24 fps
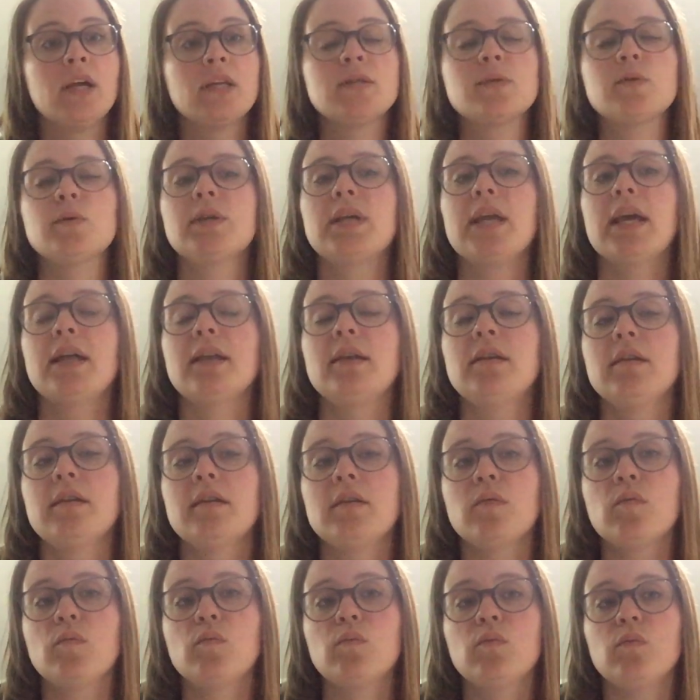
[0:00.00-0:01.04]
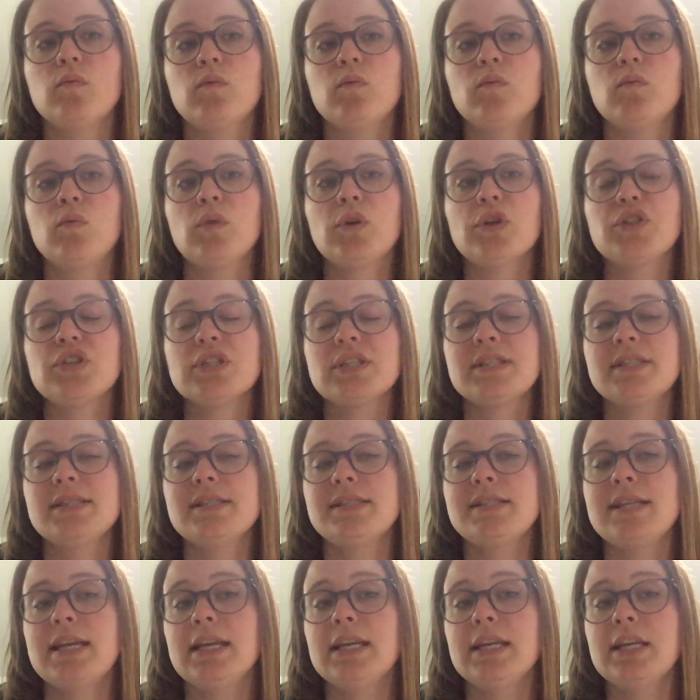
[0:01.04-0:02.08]
So again, we're just
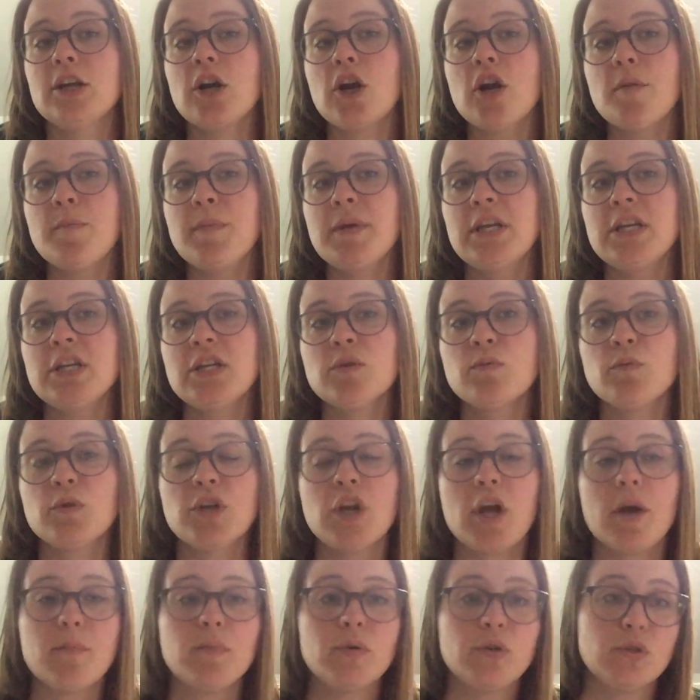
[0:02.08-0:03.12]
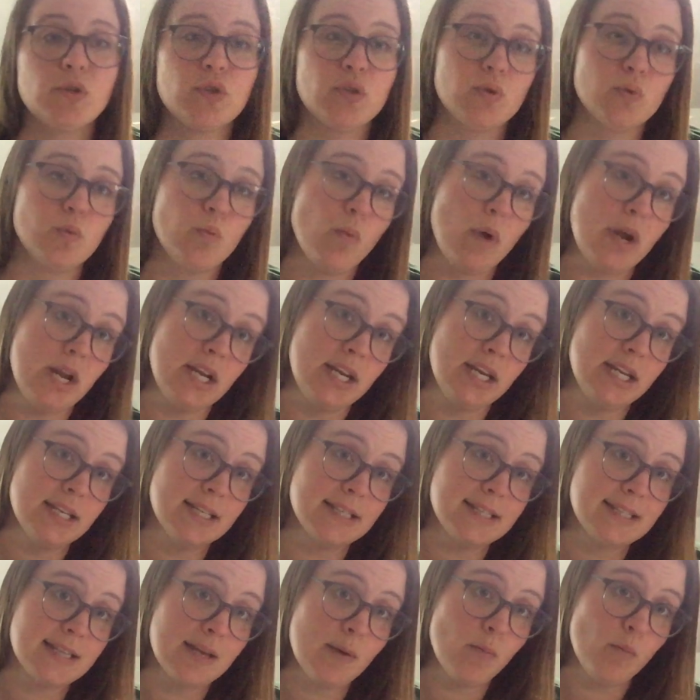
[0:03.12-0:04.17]
stating our opinion. We're not
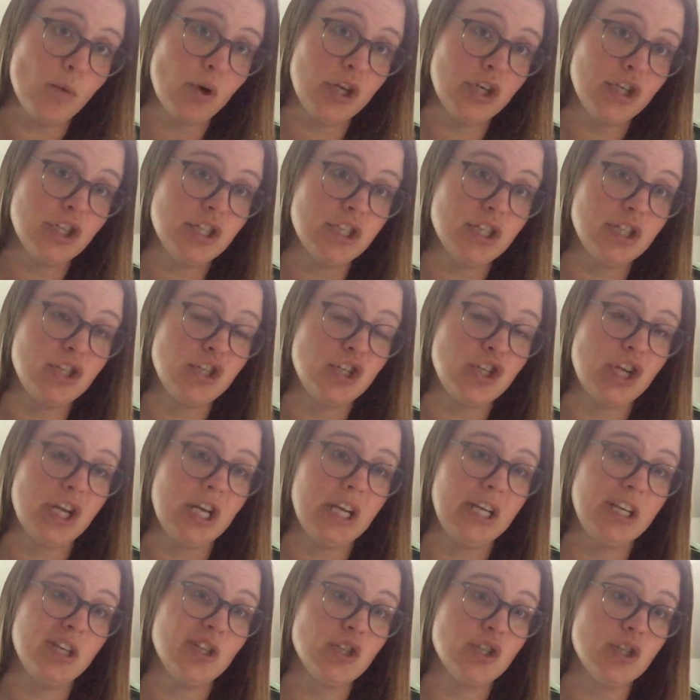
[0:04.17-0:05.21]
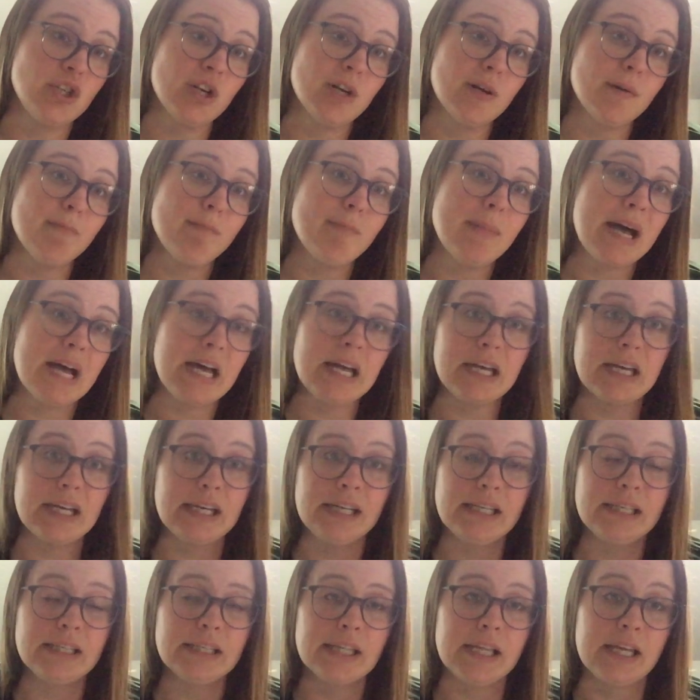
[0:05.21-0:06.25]
persuading someone to change their
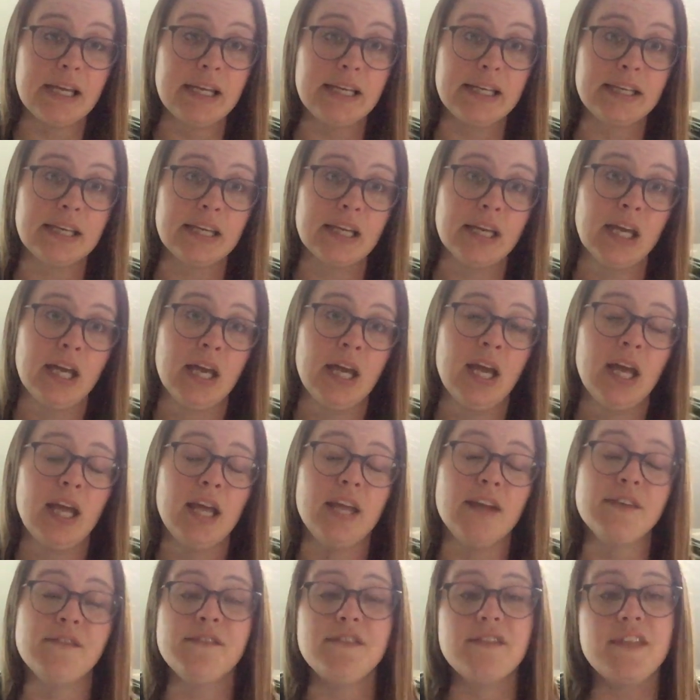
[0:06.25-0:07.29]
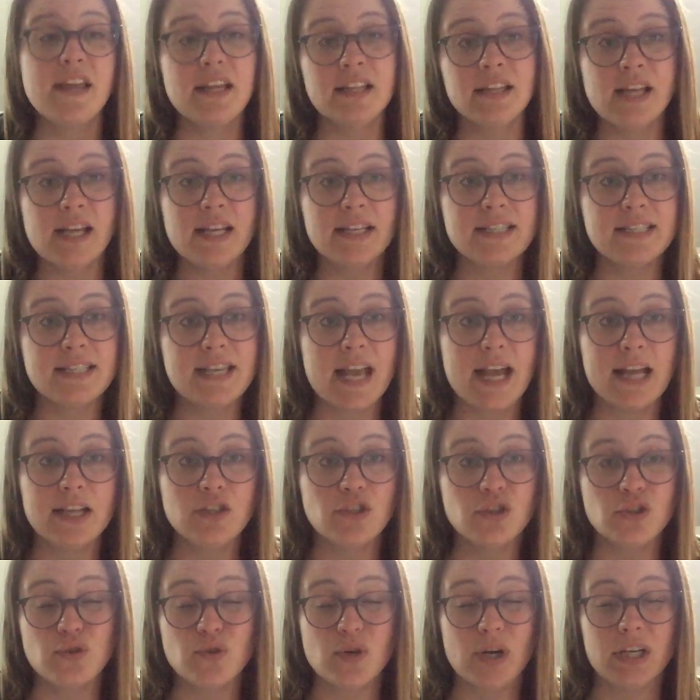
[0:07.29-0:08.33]
mind. Like if they liked
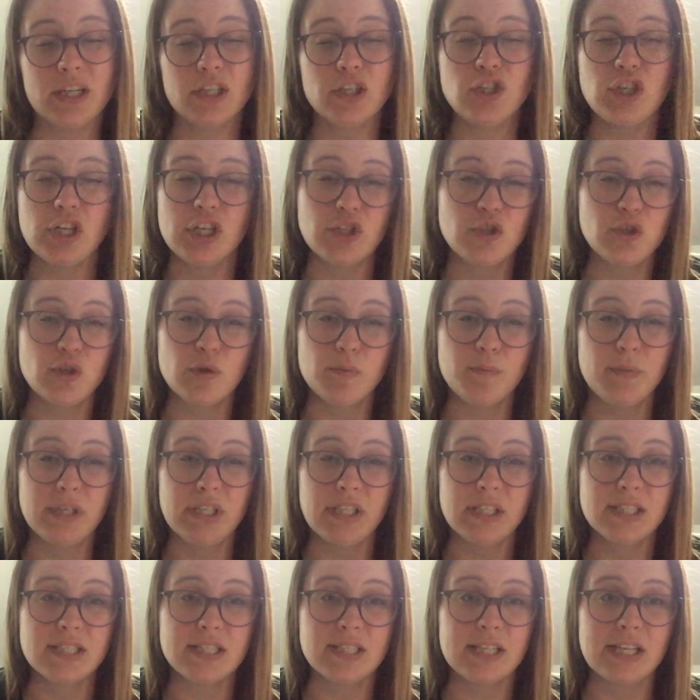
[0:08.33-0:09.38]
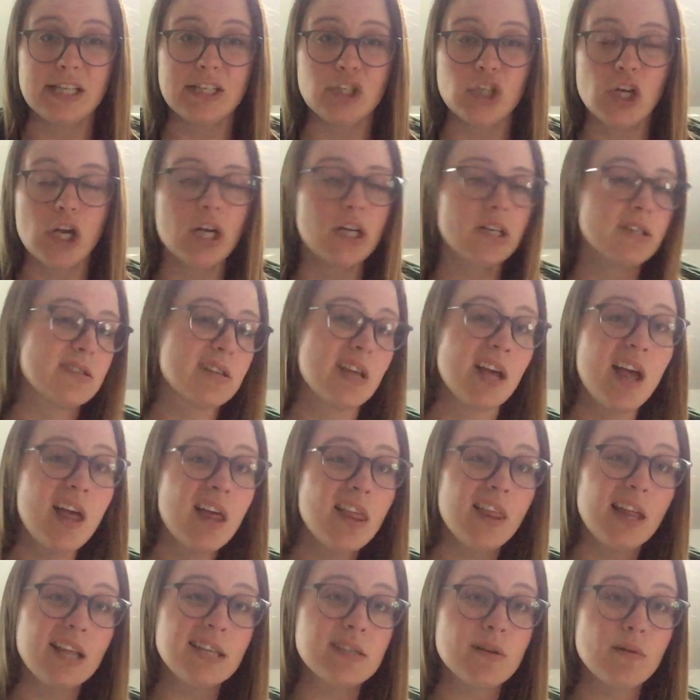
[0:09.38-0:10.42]
cats, you're trying to change their opinion to like dogs.
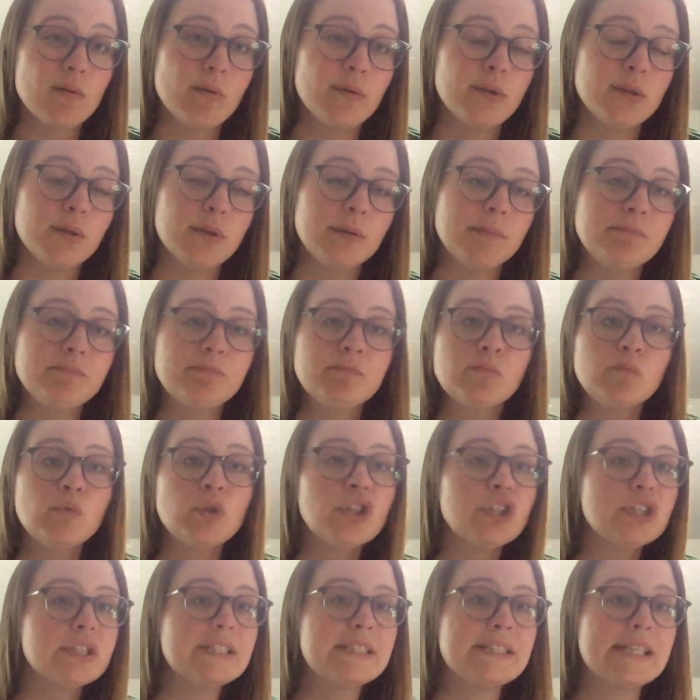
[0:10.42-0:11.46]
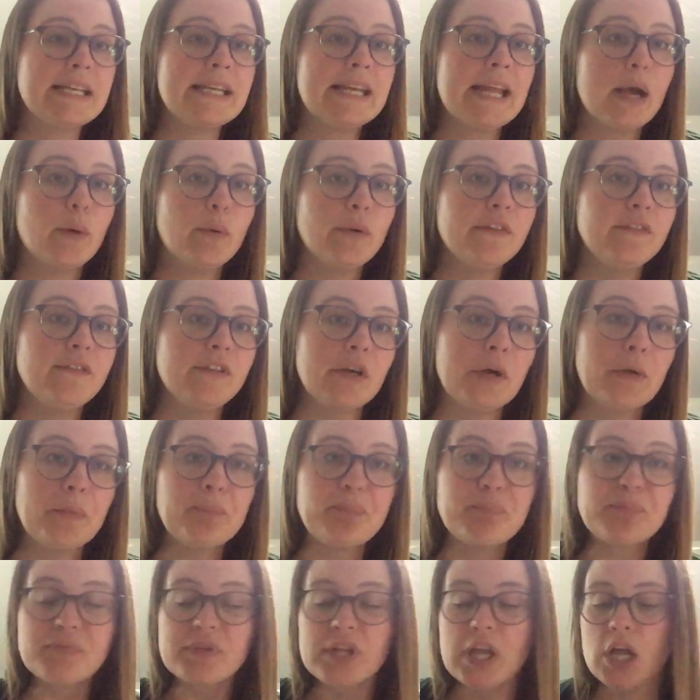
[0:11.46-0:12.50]
That's what we're doing. We're just saying how we feel.
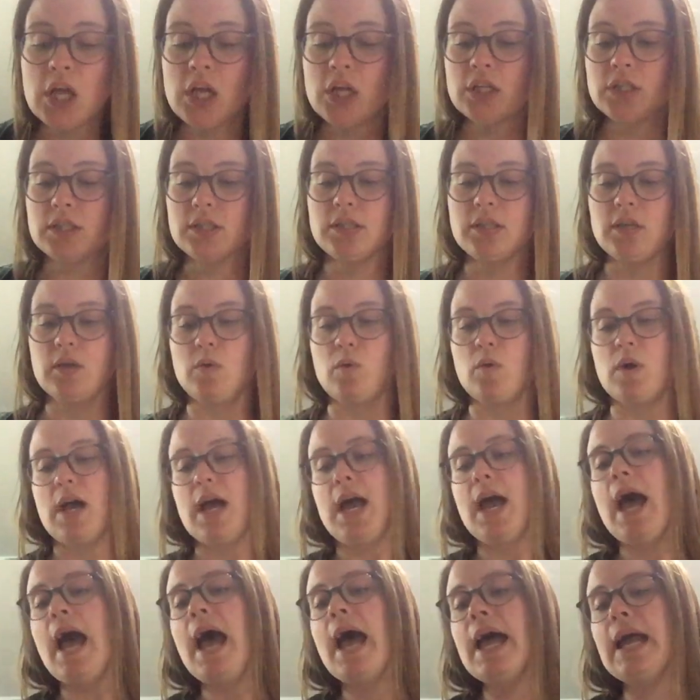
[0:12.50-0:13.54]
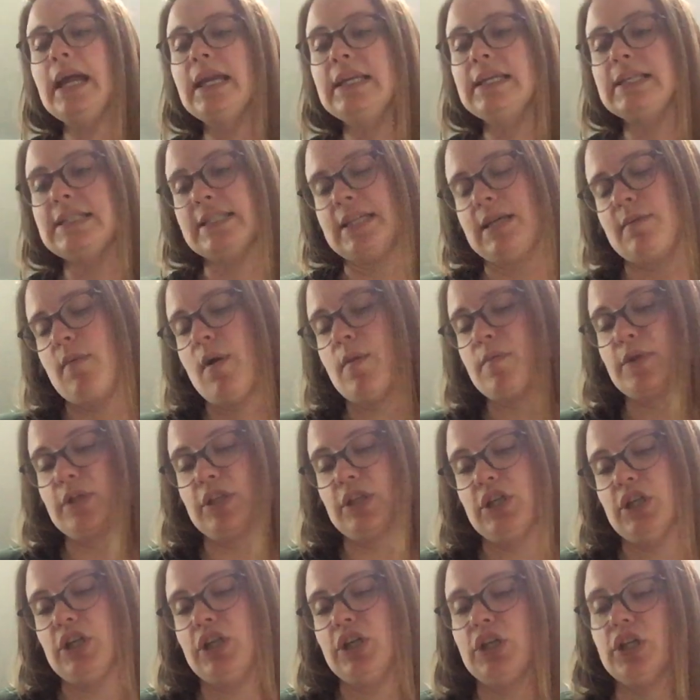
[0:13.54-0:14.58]
So I need to come up with
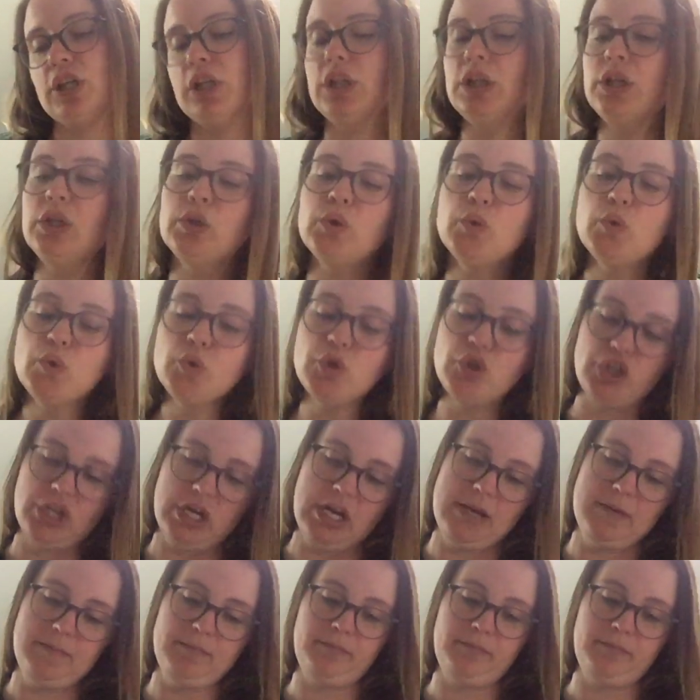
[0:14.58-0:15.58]
a conclusion.